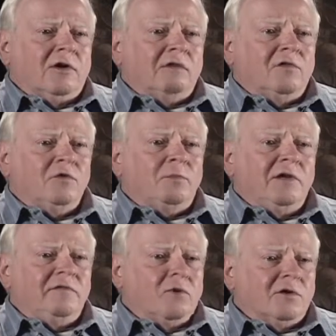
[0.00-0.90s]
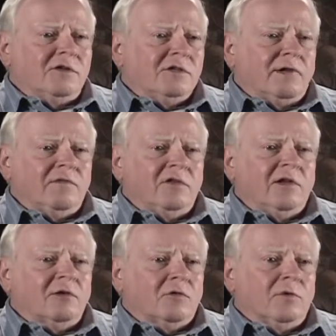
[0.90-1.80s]
and he flew P forty-seven
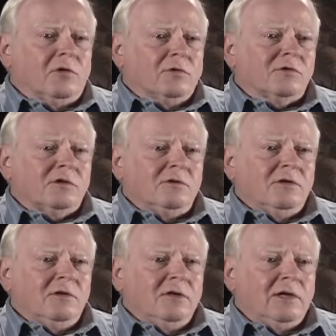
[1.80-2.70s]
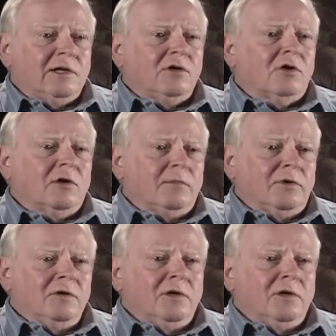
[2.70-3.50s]
Thunderbolts in Europe.